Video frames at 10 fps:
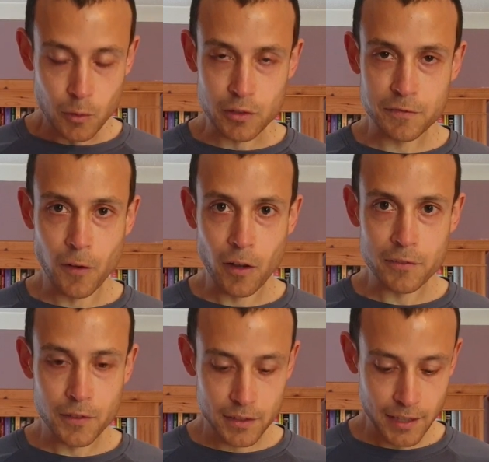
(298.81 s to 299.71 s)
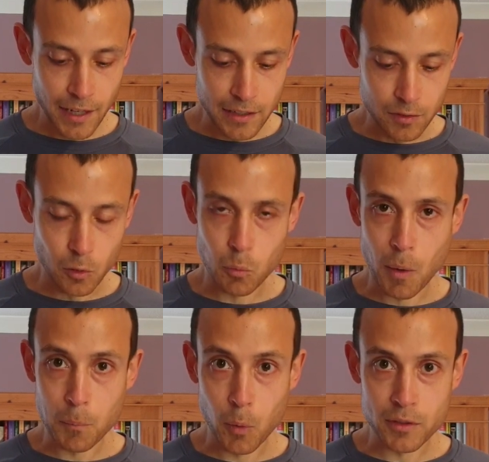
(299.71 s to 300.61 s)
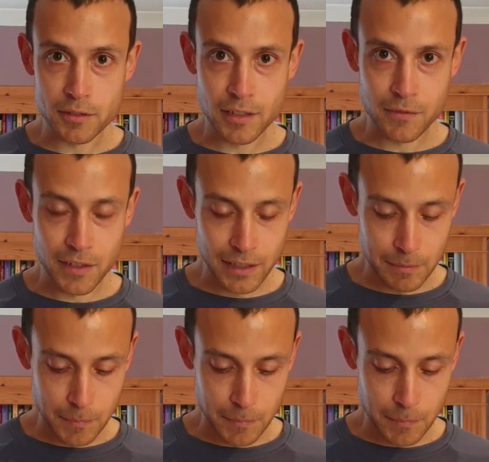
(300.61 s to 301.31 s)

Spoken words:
who is 5'10" or 1.78